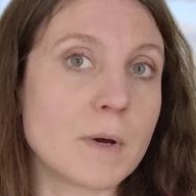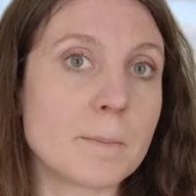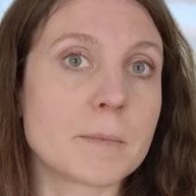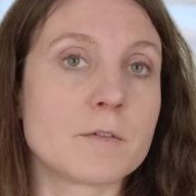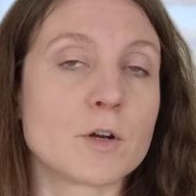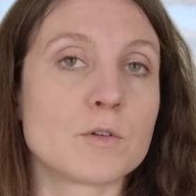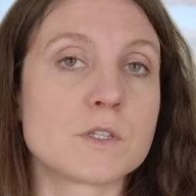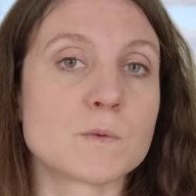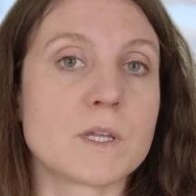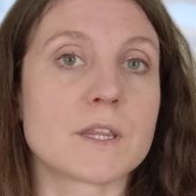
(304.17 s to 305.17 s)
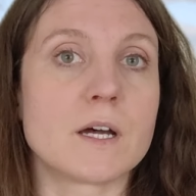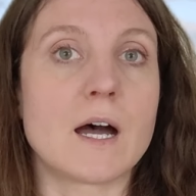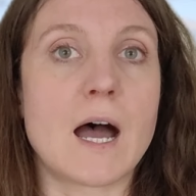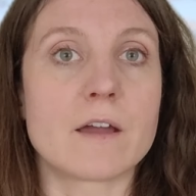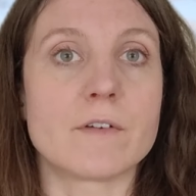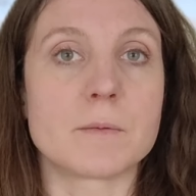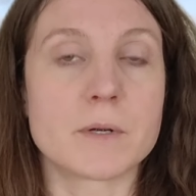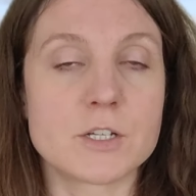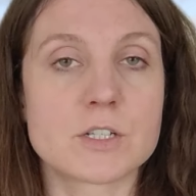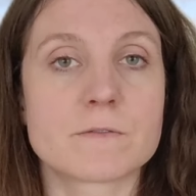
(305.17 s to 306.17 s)
bumpy roads with a high
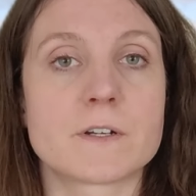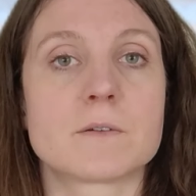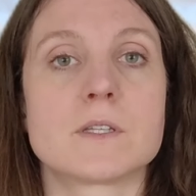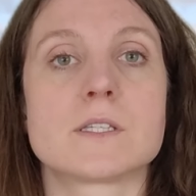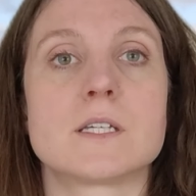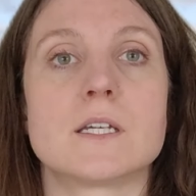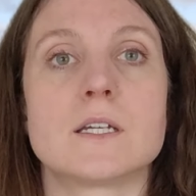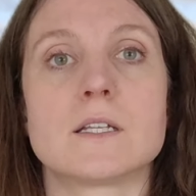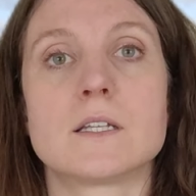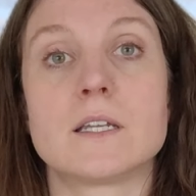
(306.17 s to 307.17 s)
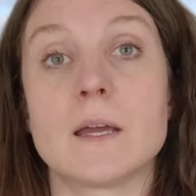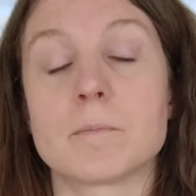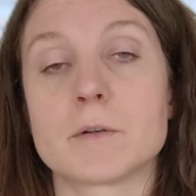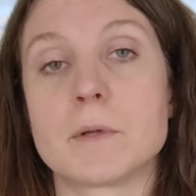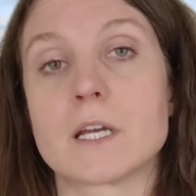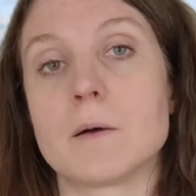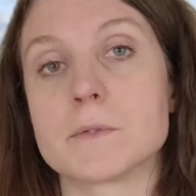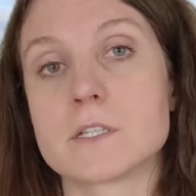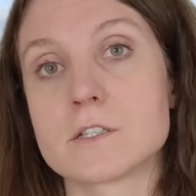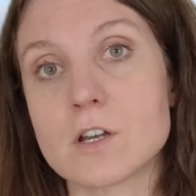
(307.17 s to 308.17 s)
vibration frequency, the damper
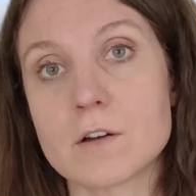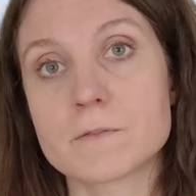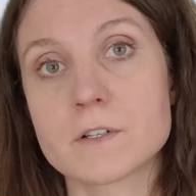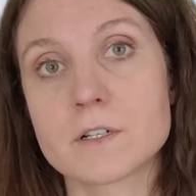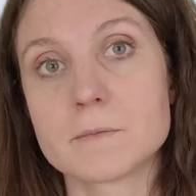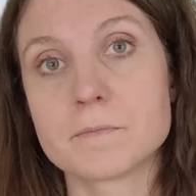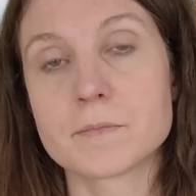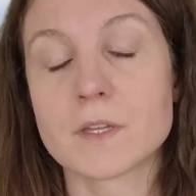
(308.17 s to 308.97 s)
becomes softer,